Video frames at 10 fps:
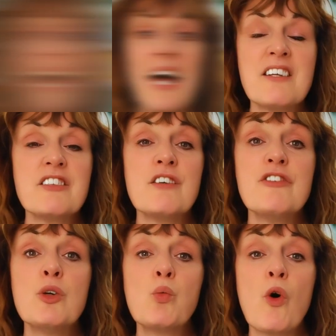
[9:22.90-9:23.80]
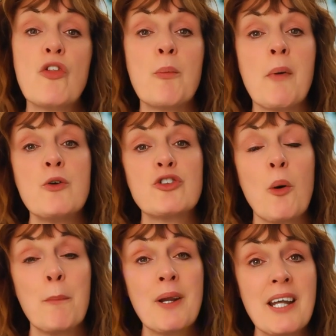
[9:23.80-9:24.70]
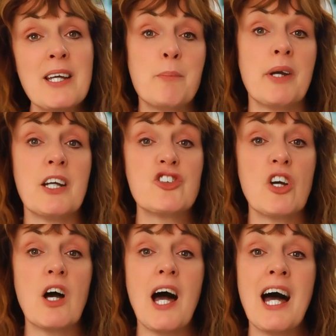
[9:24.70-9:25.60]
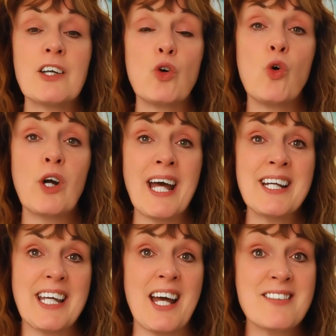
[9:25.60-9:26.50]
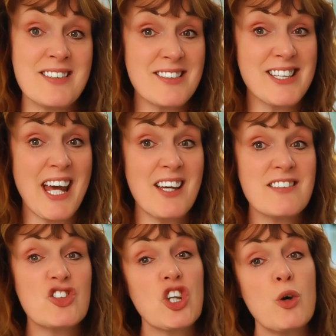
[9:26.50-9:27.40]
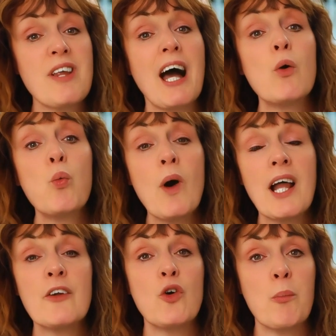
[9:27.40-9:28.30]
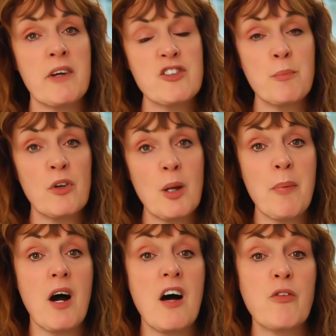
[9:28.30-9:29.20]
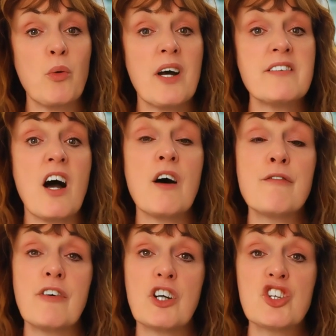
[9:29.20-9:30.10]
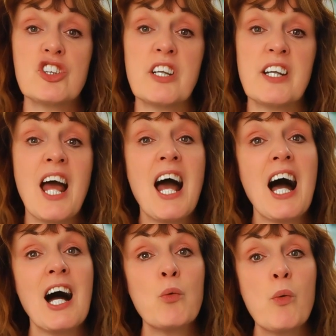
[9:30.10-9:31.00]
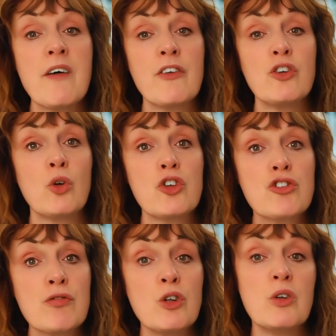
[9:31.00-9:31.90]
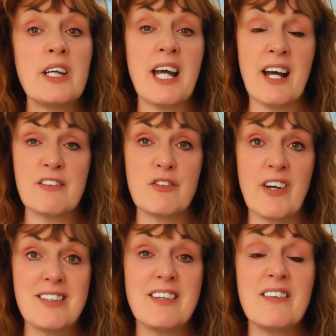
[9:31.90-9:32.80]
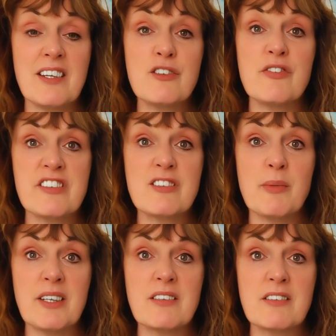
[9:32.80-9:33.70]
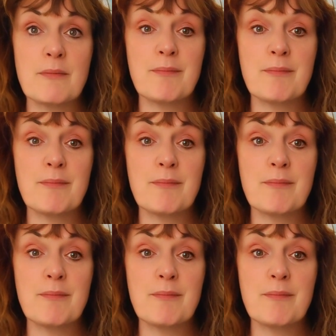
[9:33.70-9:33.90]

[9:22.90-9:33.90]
And if you want the most complete picture, an organic acids test shows how well your metabolic pathways are functioning and whether you're truly activating these vitamins.